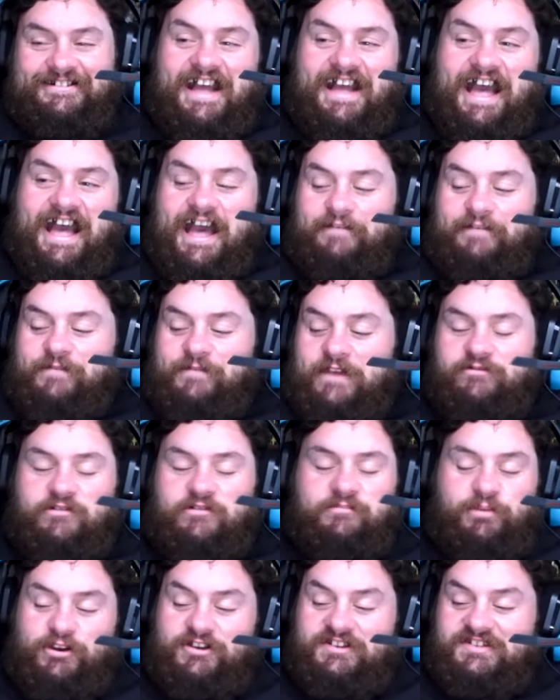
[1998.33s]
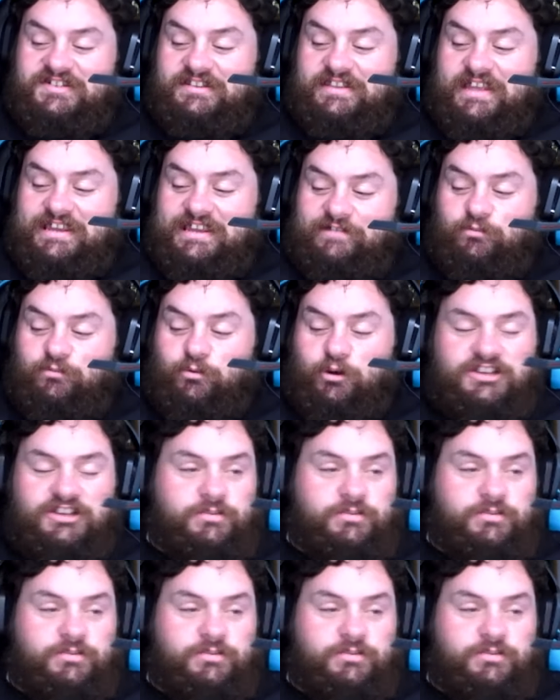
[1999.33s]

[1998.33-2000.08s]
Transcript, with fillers: Uh, favorite person that you've worked